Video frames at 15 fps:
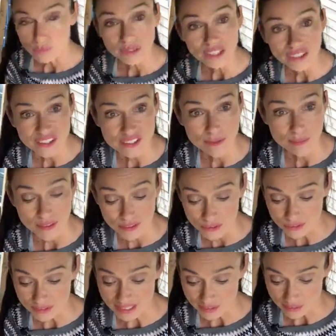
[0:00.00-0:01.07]
we'll look at some of the
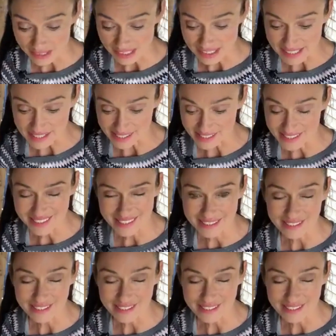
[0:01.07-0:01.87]
other ingredients.